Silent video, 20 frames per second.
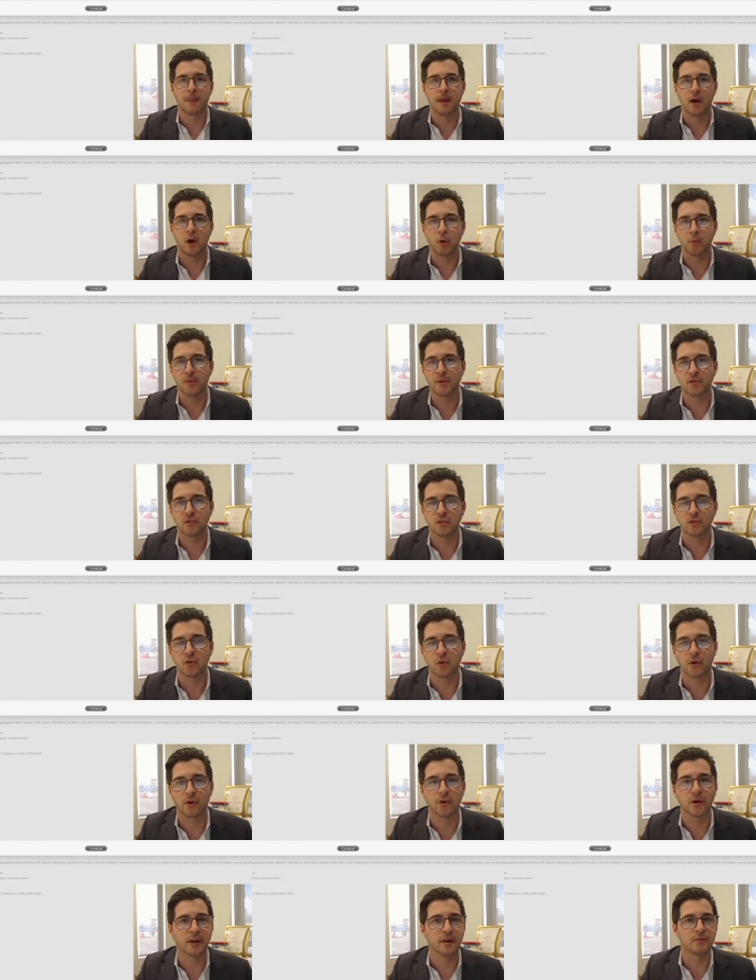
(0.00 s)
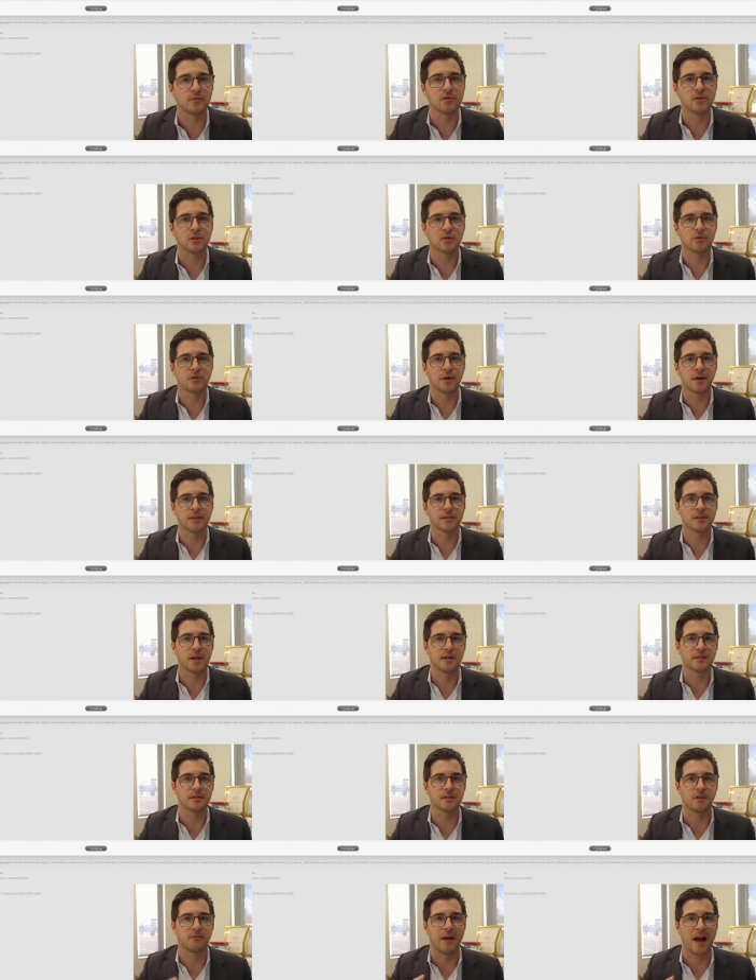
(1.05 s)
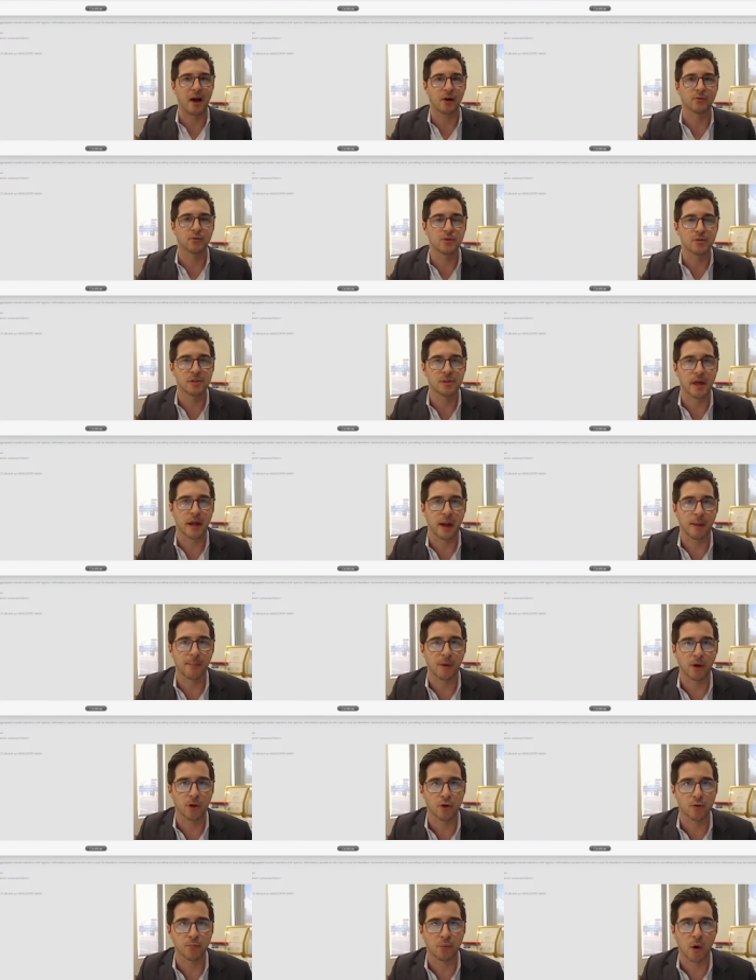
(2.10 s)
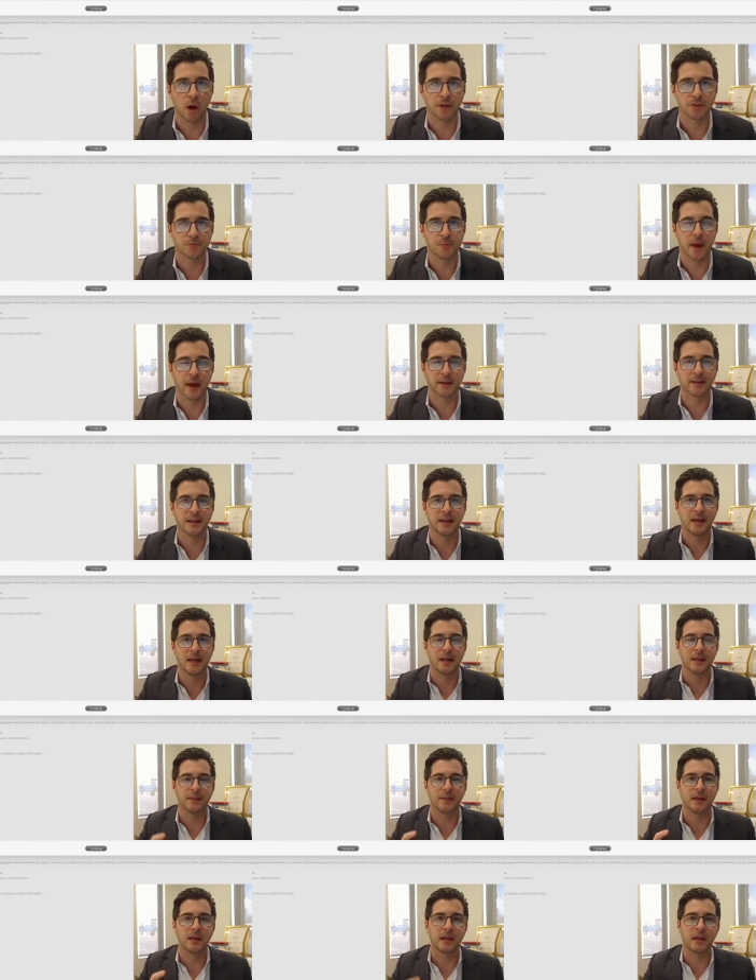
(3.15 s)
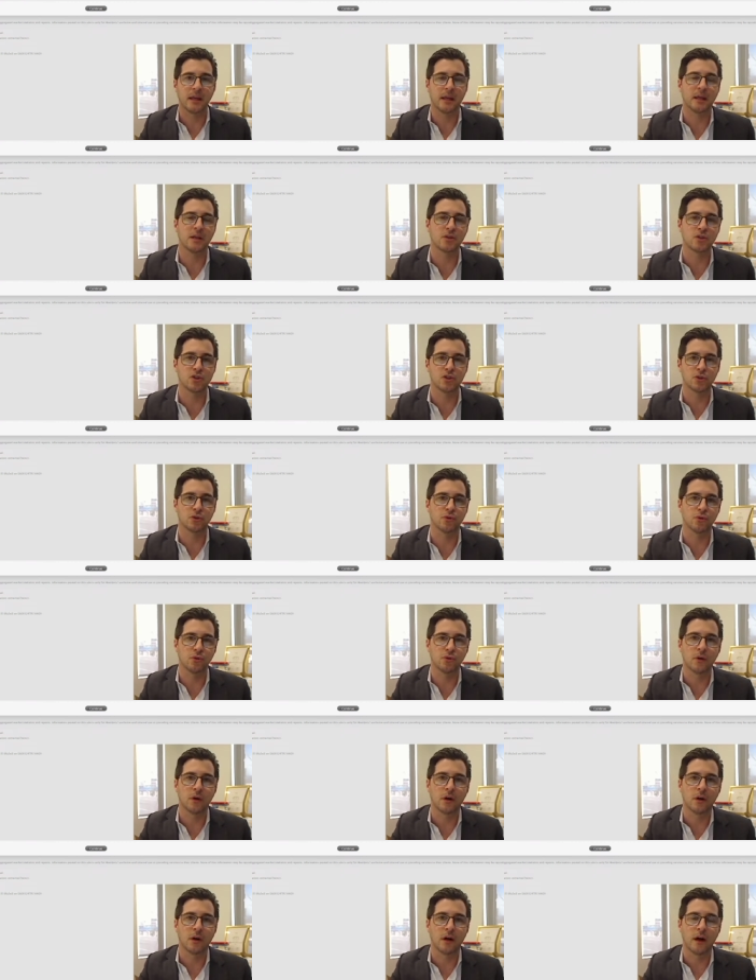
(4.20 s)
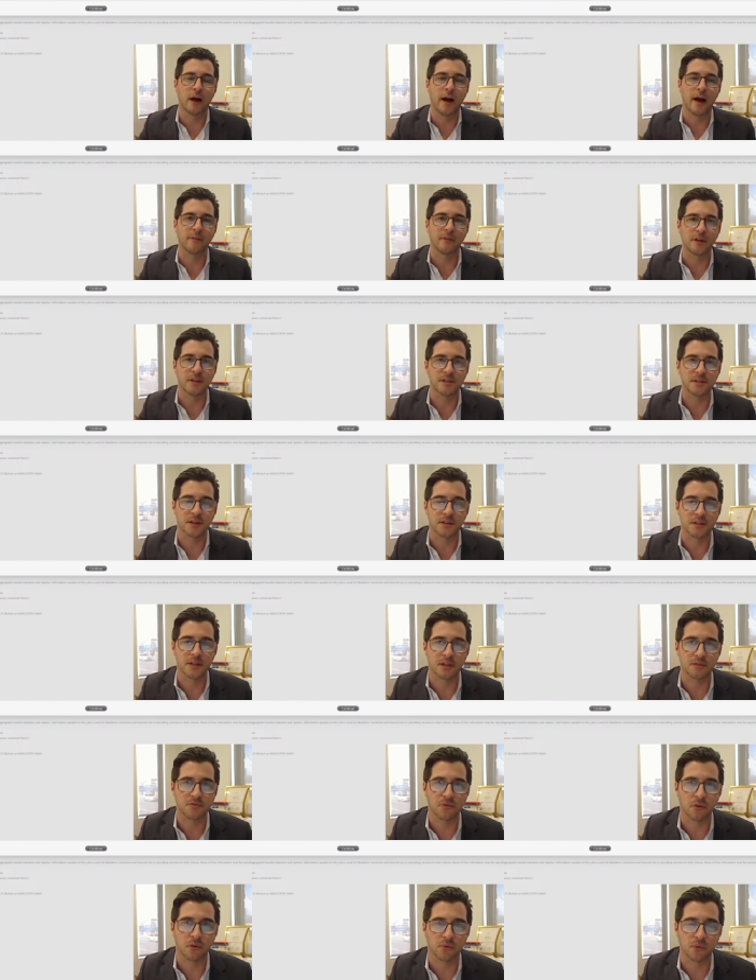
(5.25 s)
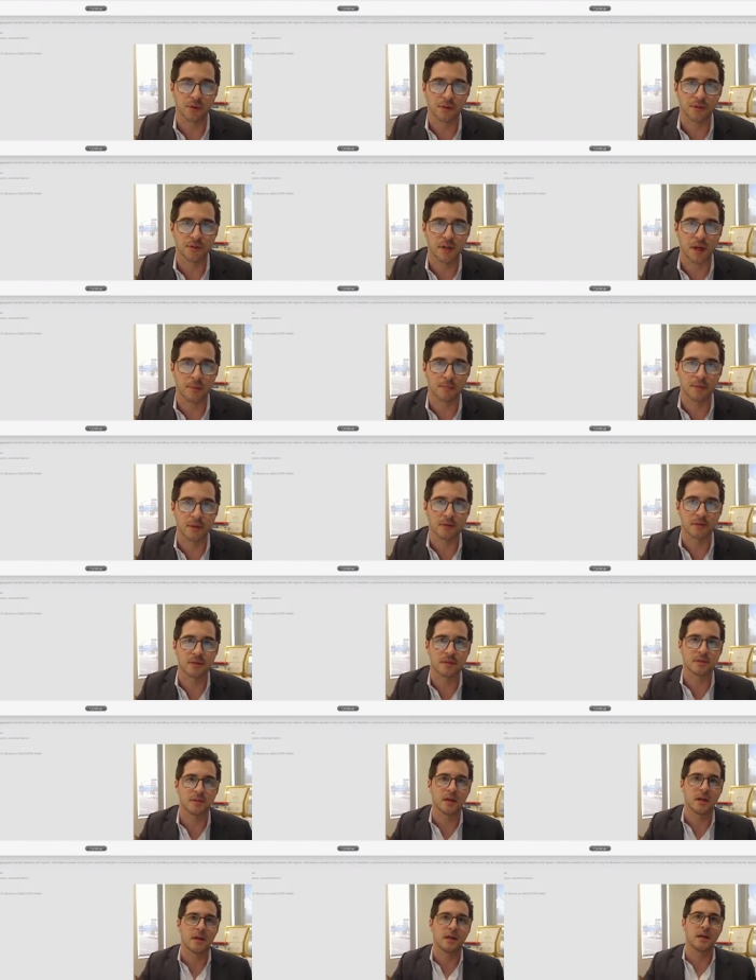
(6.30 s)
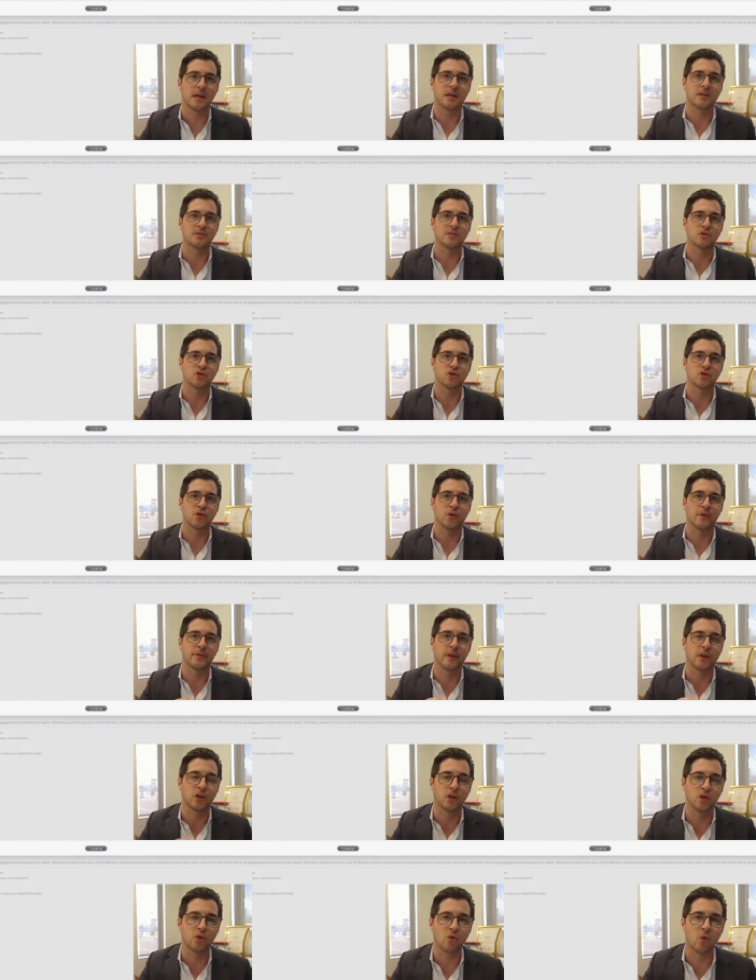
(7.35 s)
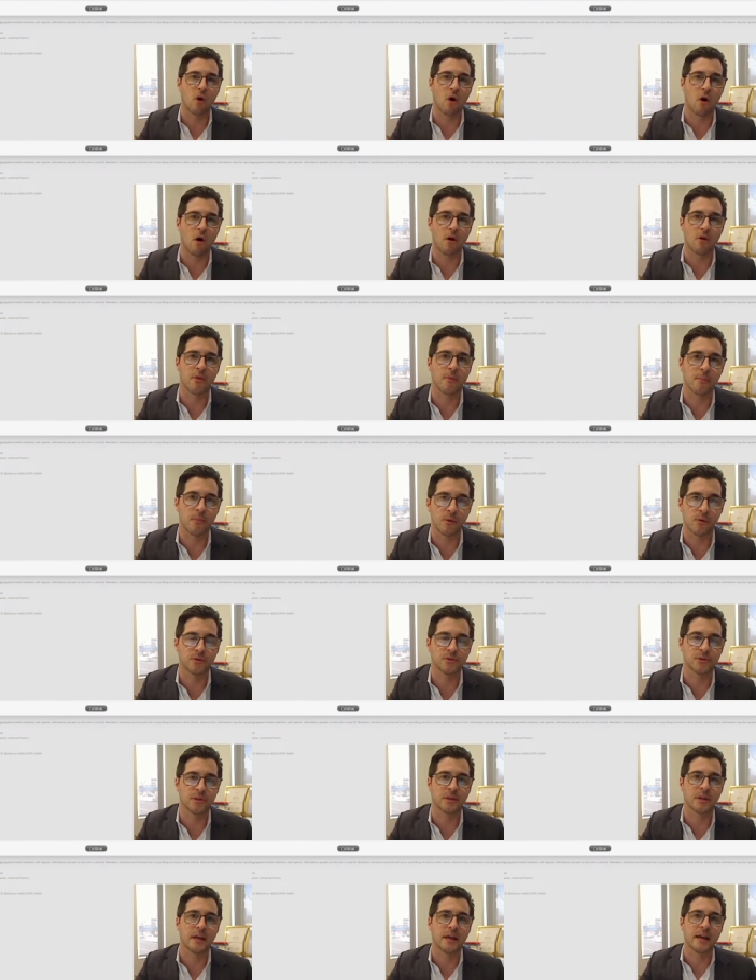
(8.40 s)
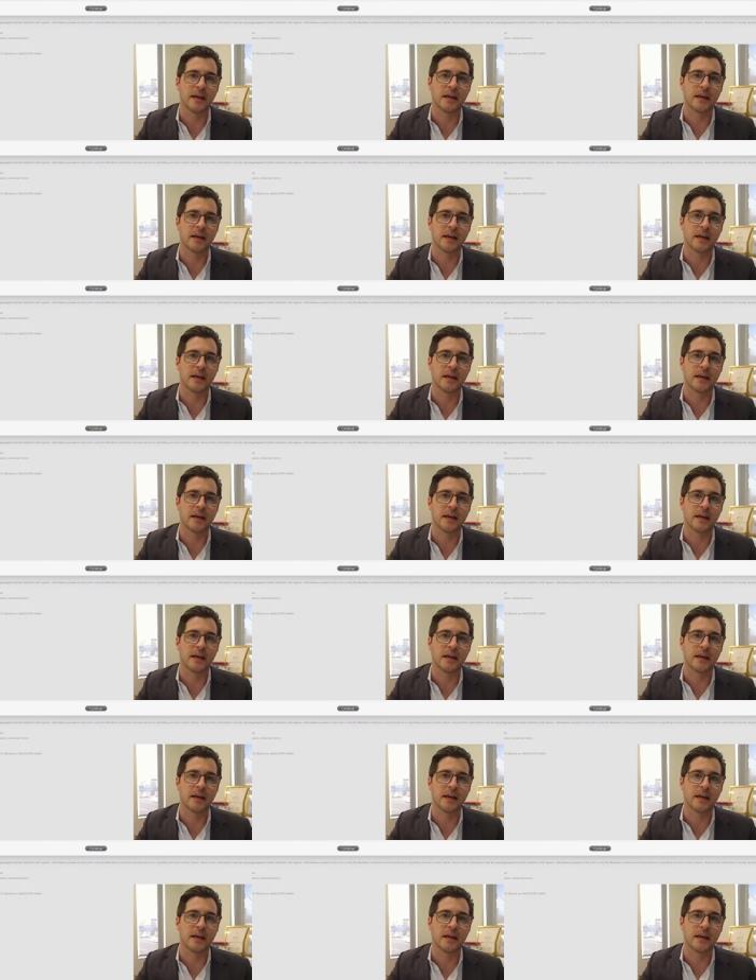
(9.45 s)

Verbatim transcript: I hope this tutorial gives you a sense of how to set up a new prospect, the key to having a successful real estate business is ensuring that you are the person